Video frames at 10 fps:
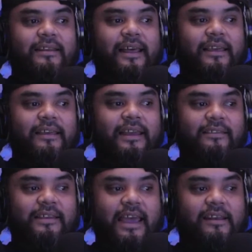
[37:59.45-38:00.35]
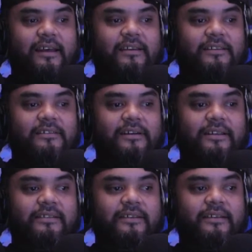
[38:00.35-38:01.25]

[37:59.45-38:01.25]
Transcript: Like his catalog is crazy.